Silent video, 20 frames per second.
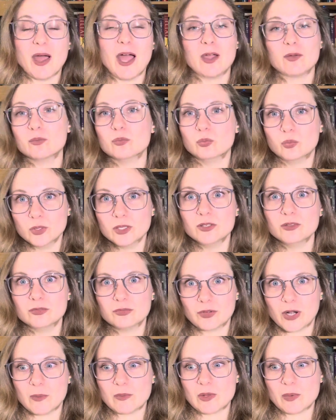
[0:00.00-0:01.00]
I will
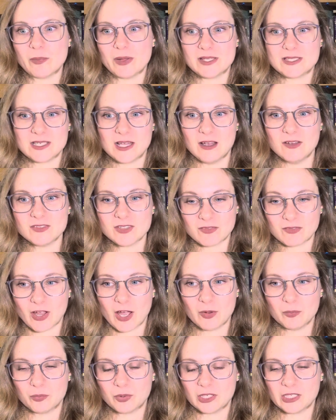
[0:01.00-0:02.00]
frame them myself. I've
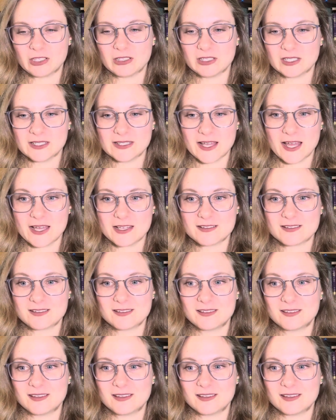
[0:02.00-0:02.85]
gotten pretty good at